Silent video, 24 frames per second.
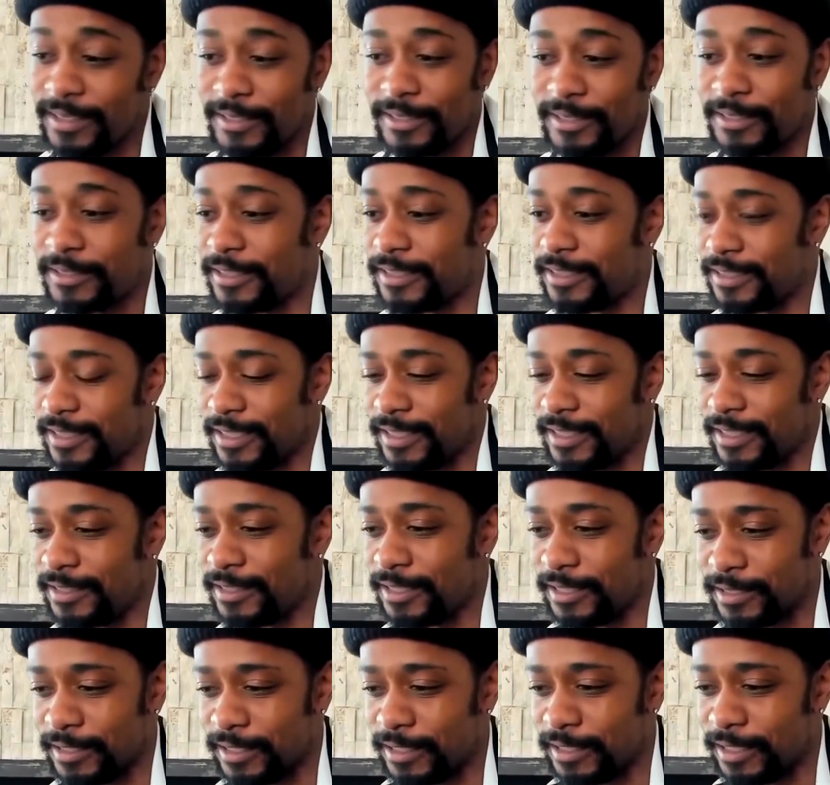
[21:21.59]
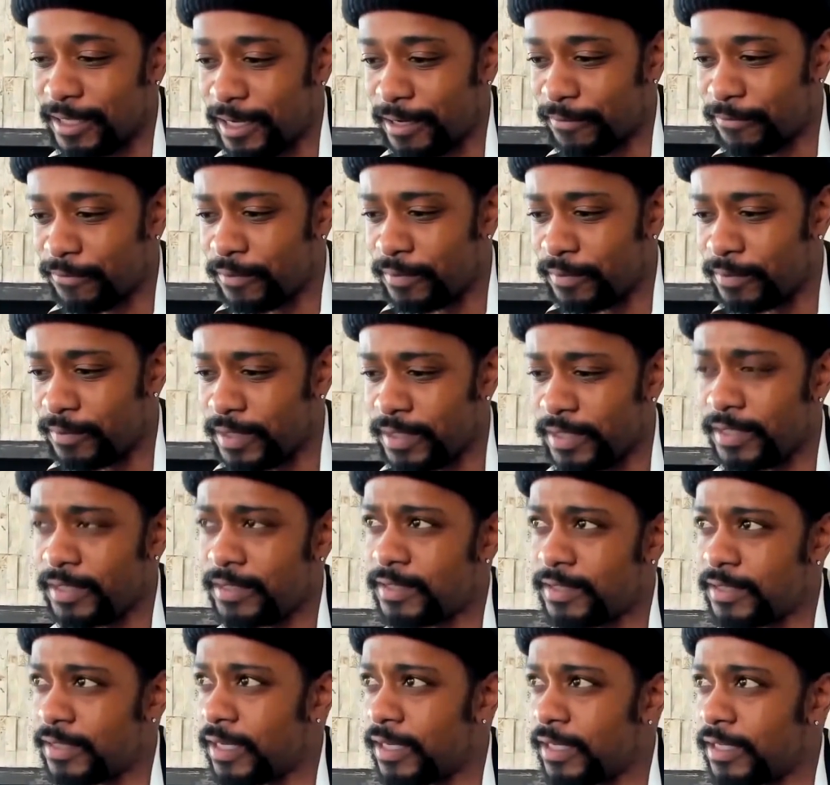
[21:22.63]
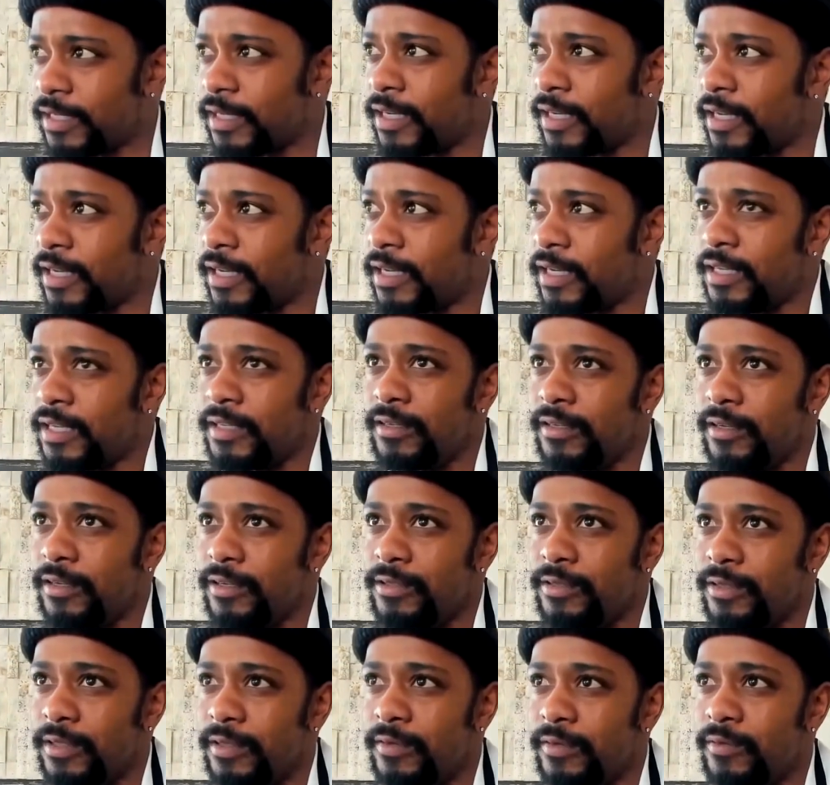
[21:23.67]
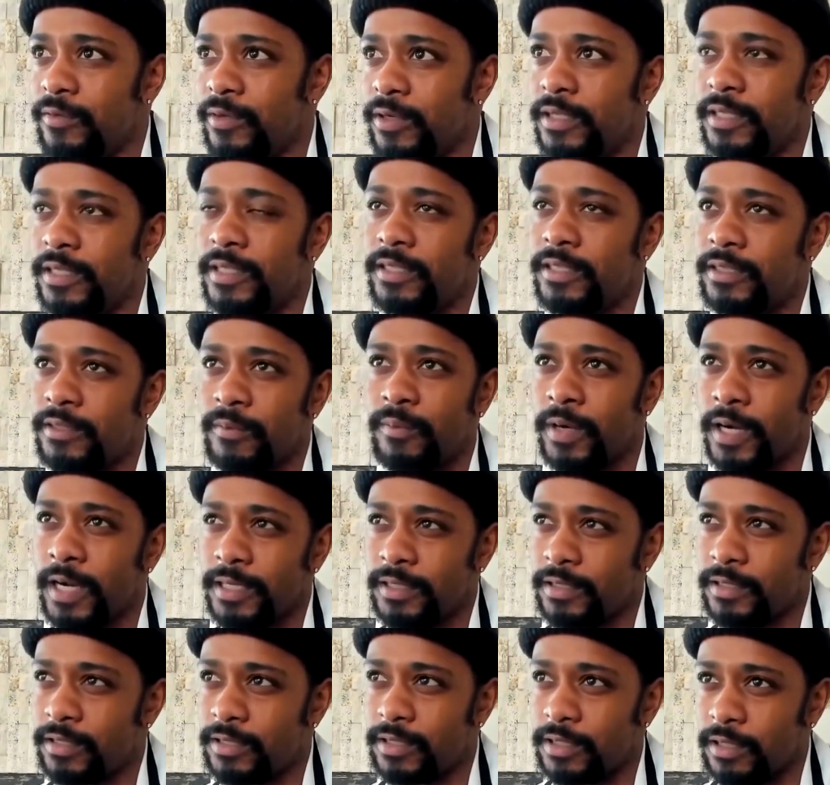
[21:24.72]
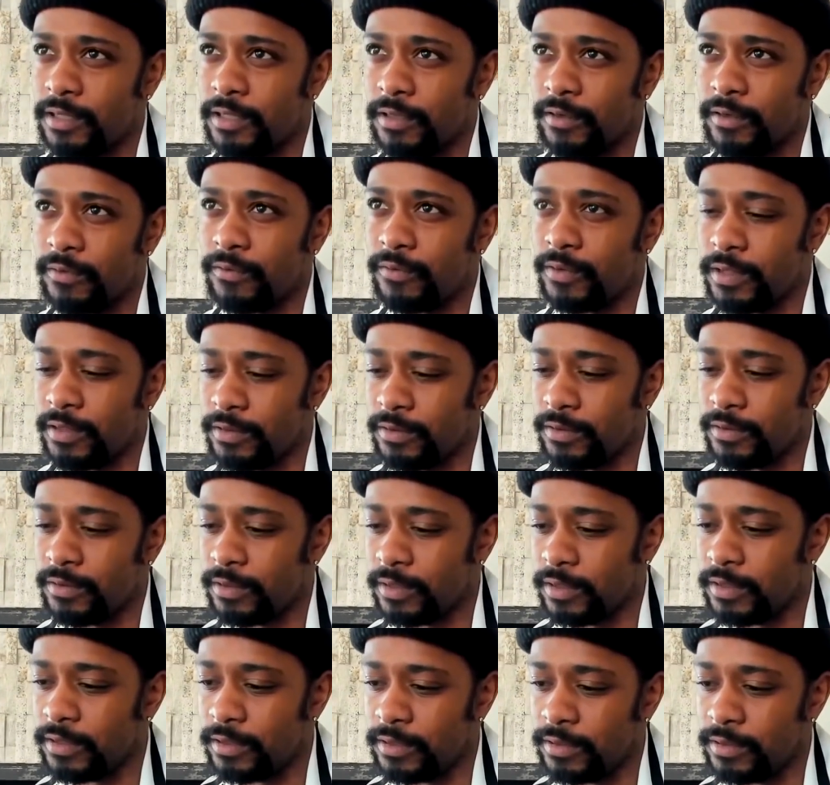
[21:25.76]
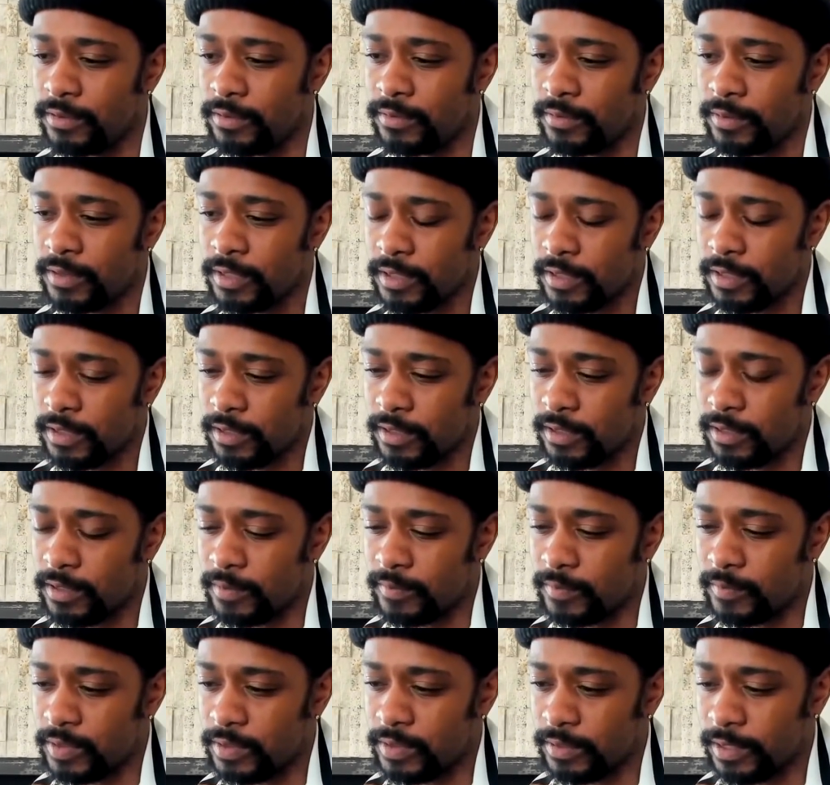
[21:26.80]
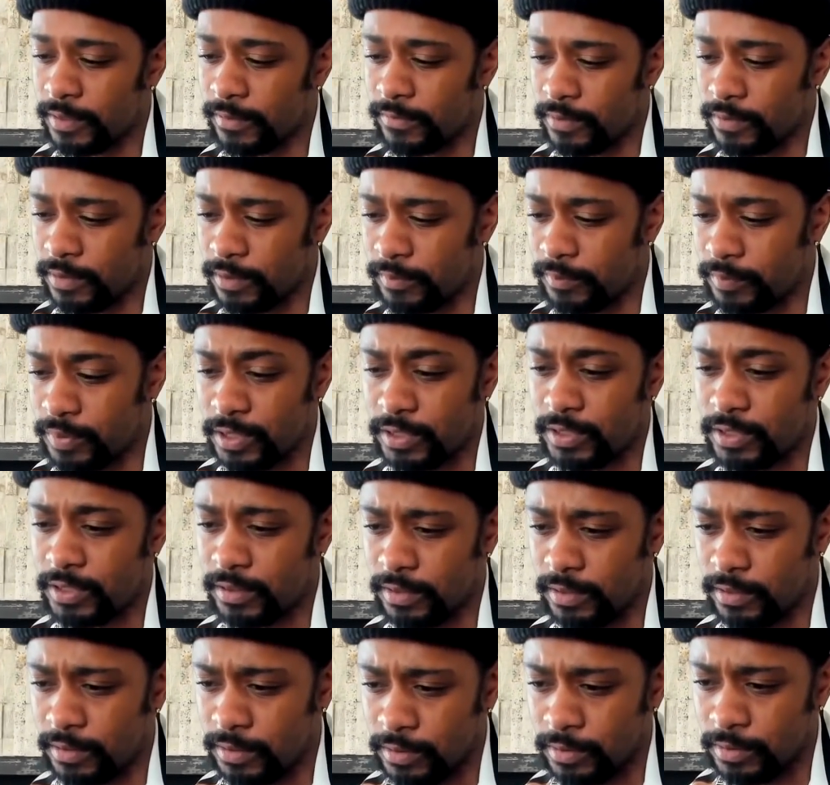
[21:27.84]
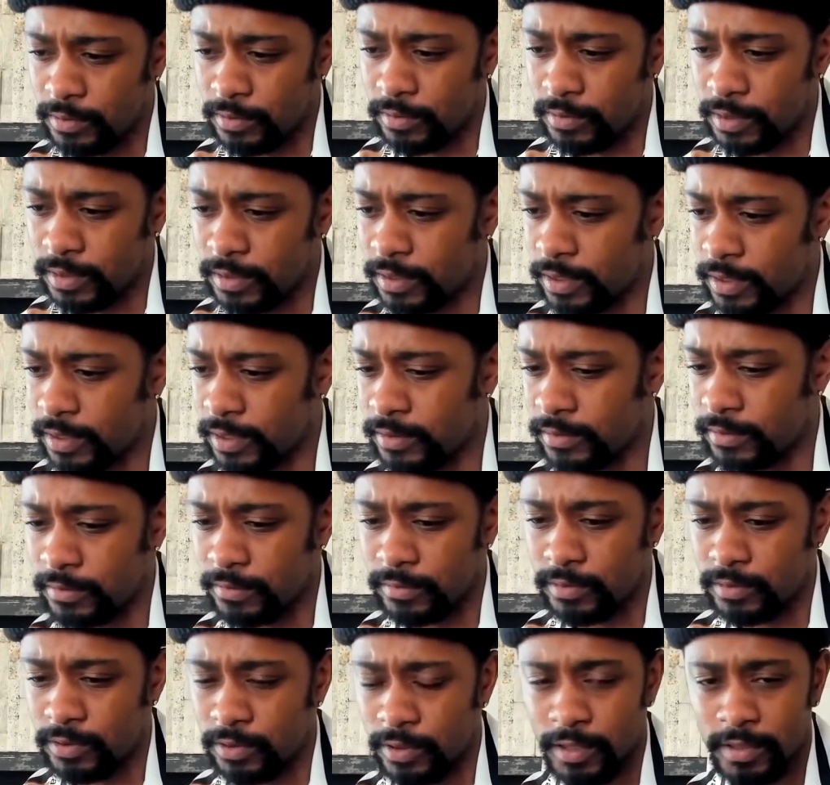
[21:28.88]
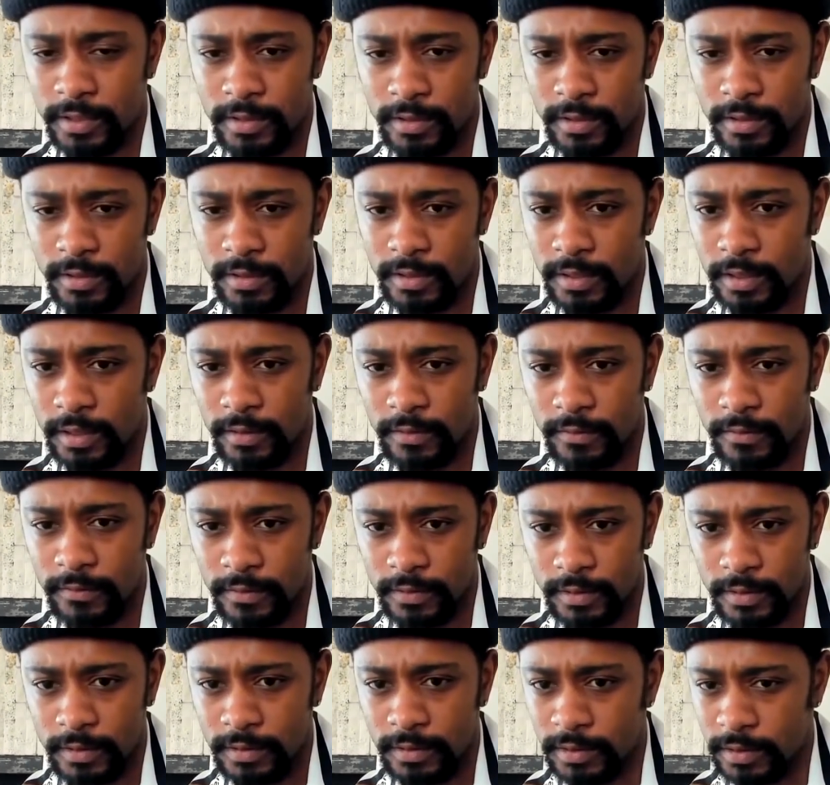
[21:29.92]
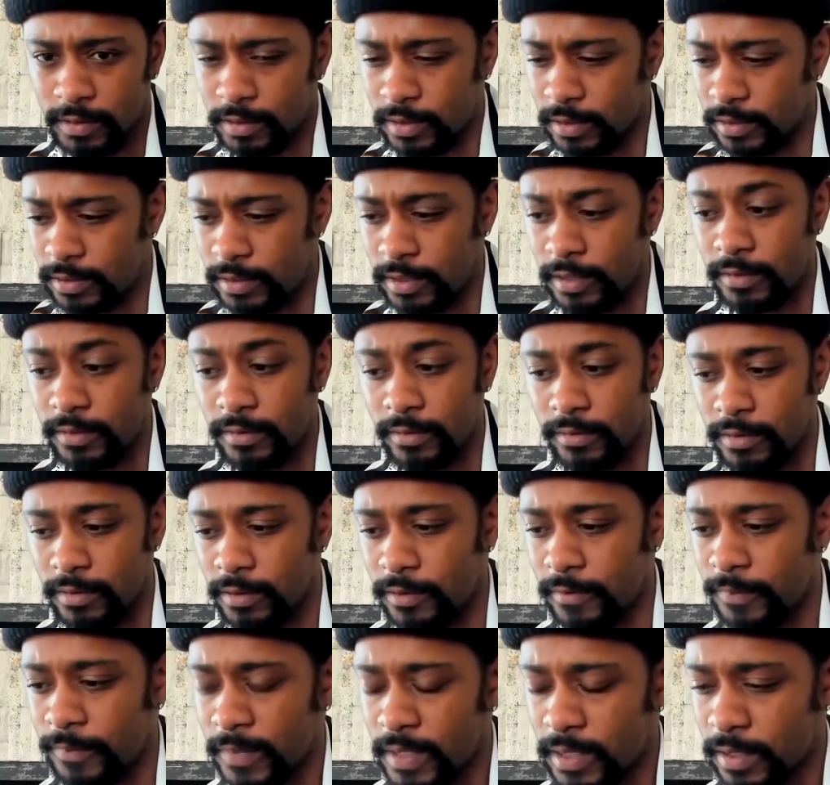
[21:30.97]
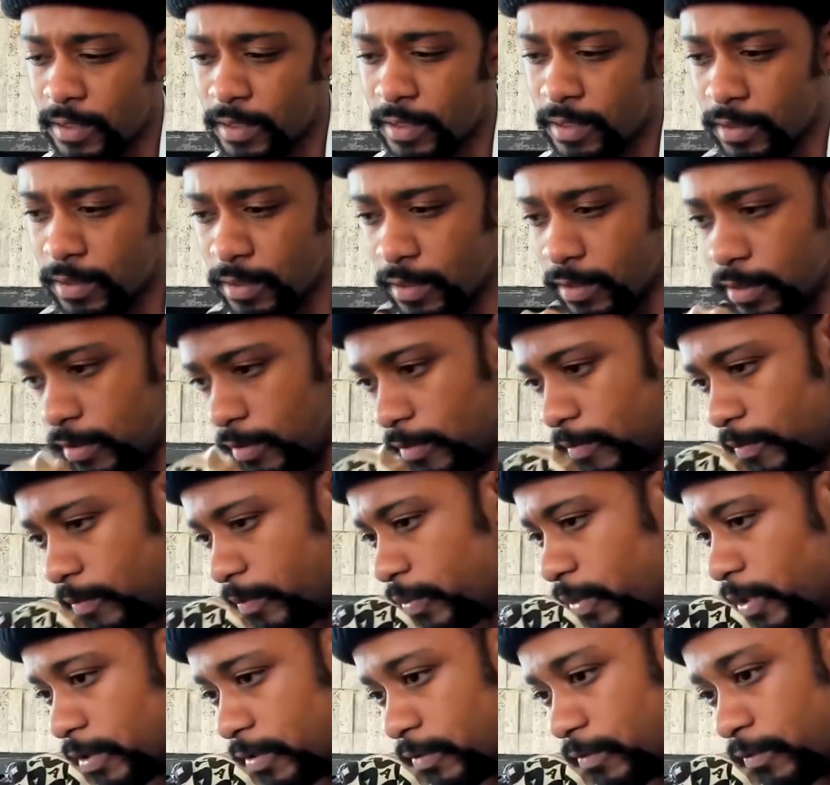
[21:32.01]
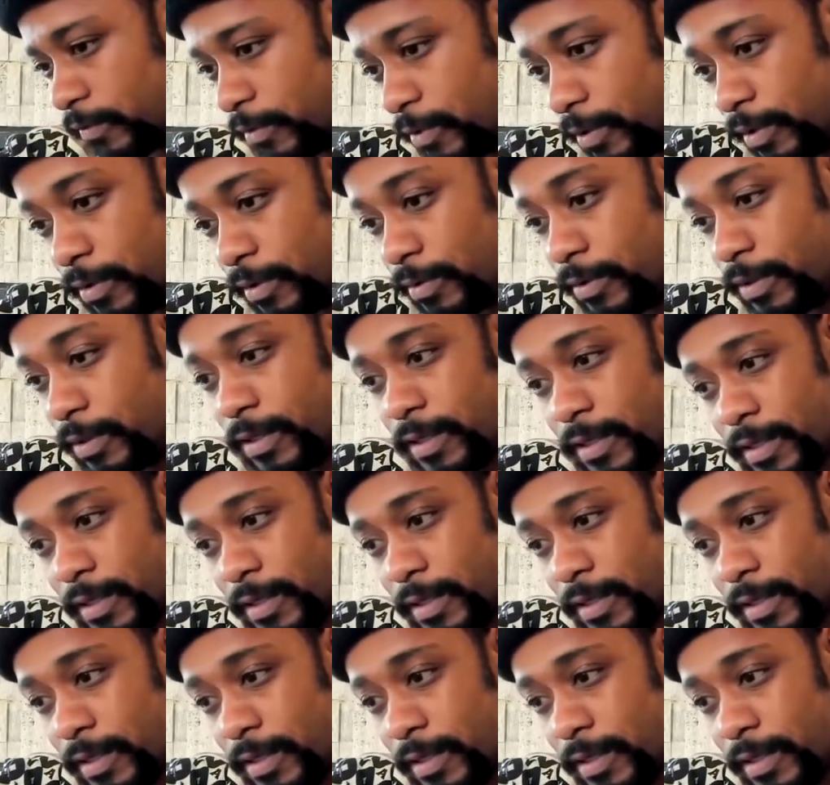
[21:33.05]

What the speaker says: It's just, it does a lot for me. It's like, you know, you can really surprise yourself what you can do when you have the ambition to do it and you trust yourself and you can just continue to press forward.